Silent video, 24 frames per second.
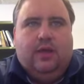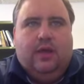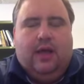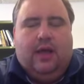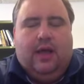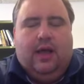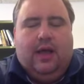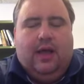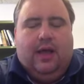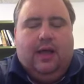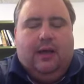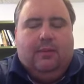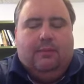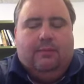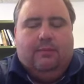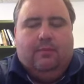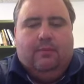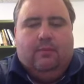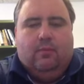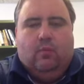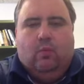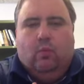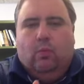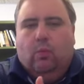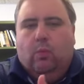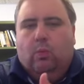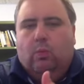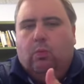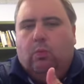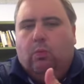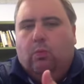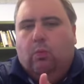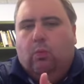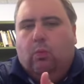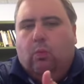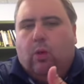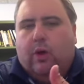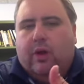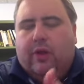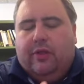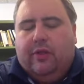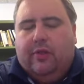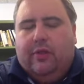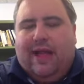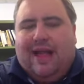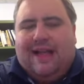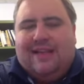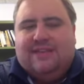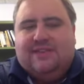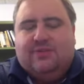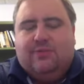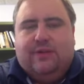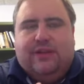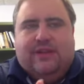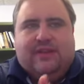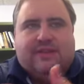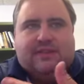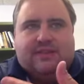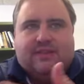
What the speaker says: one of the last weeks.